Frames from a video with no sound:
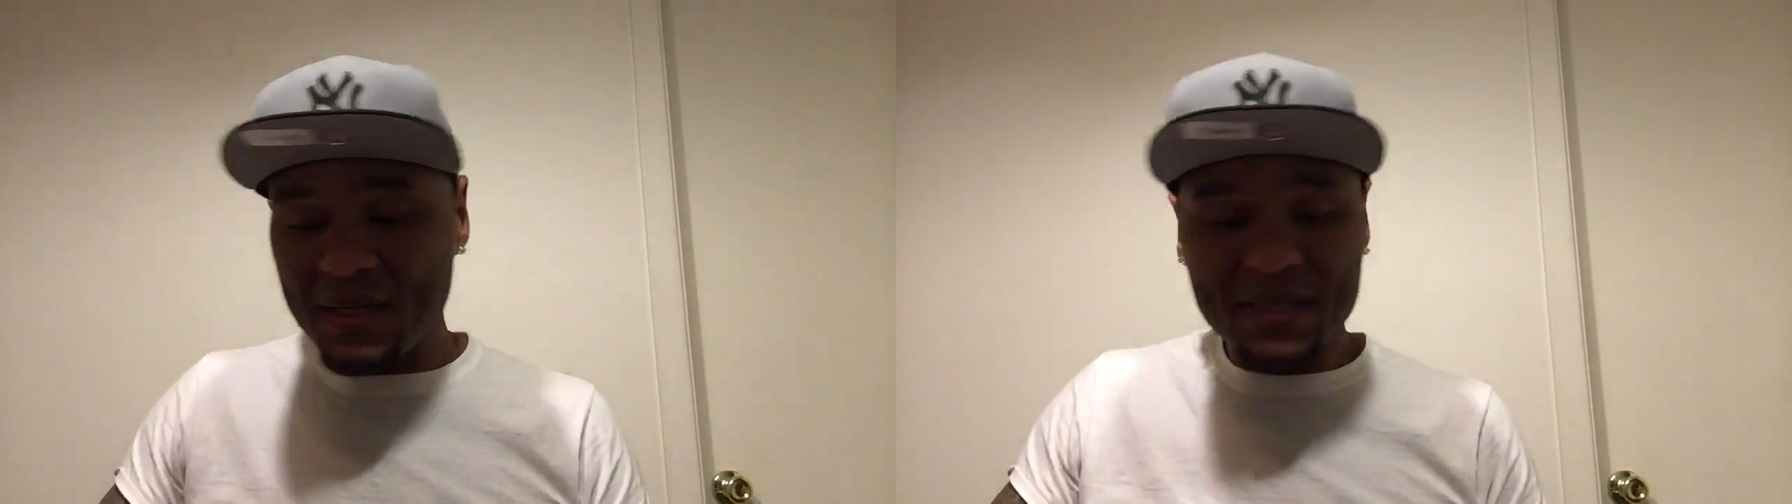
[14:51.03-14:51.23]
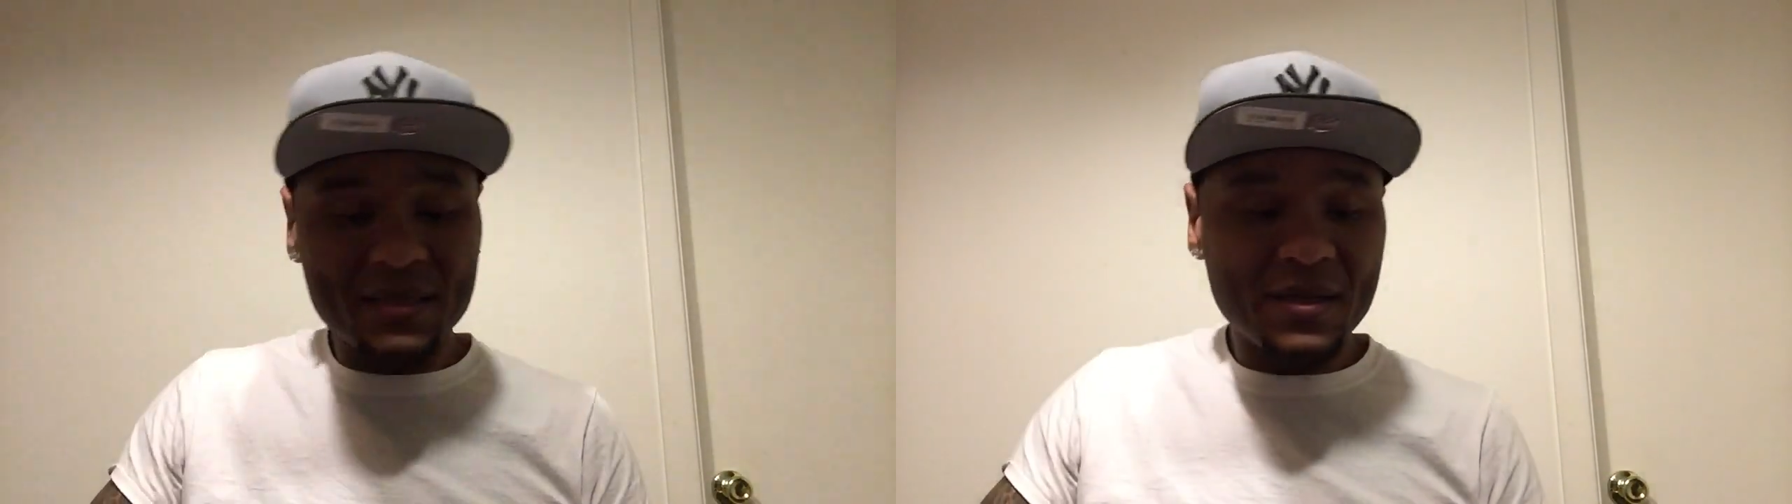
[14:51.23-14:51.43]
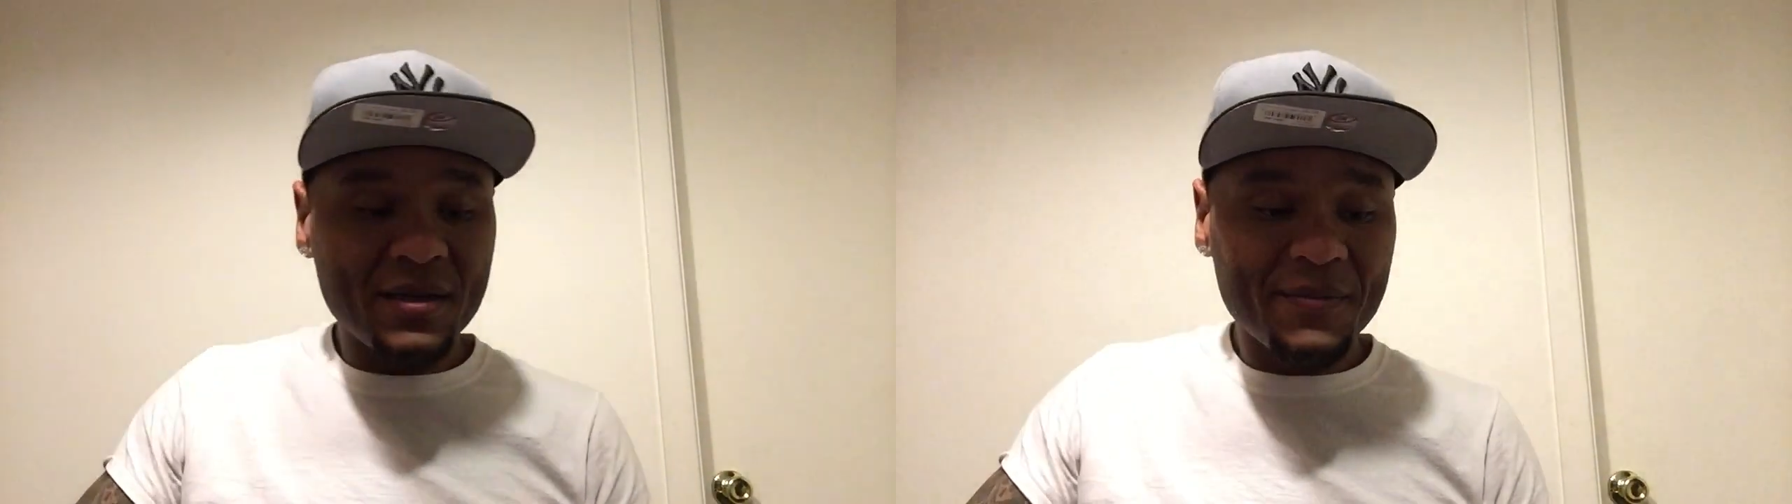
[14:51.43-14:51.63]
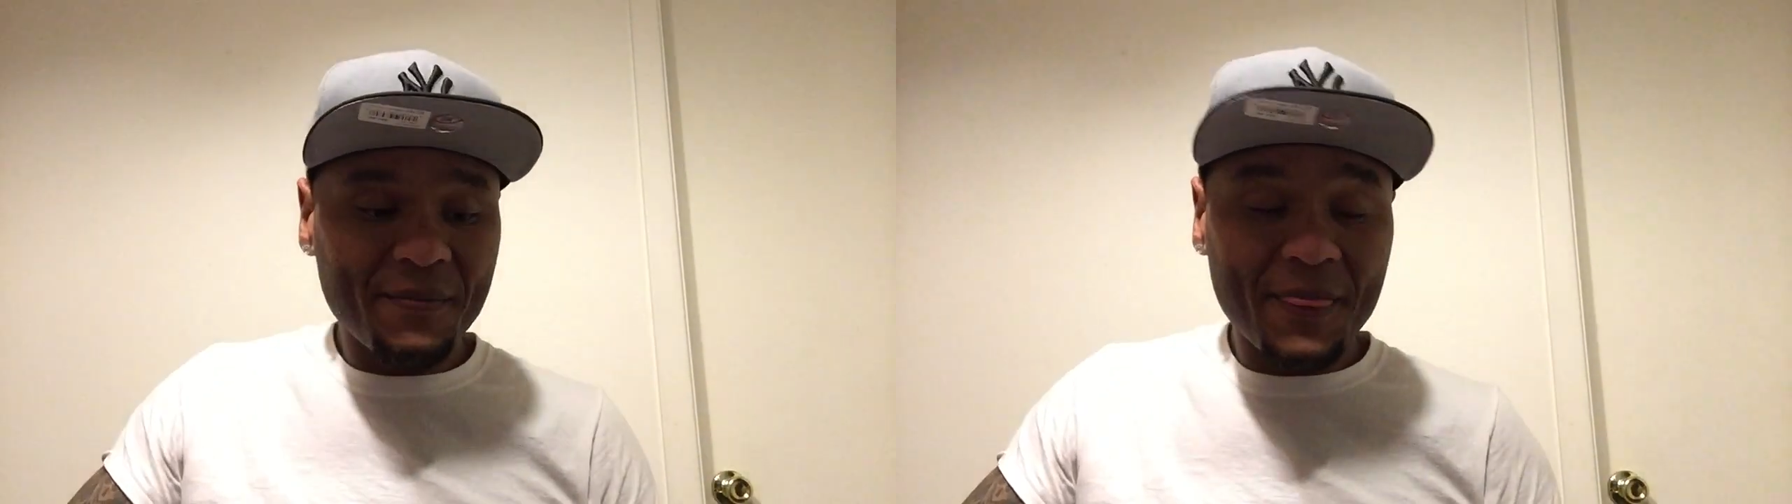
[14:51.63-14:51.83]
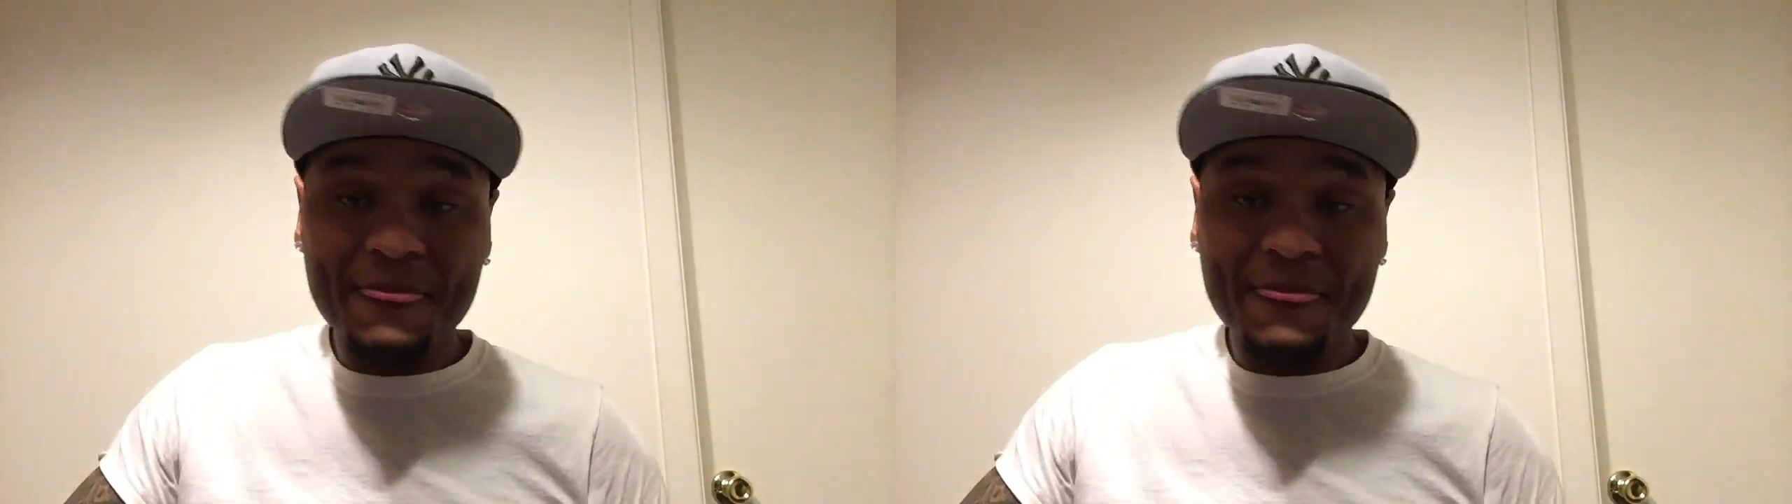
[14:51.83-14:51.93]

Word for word: next time,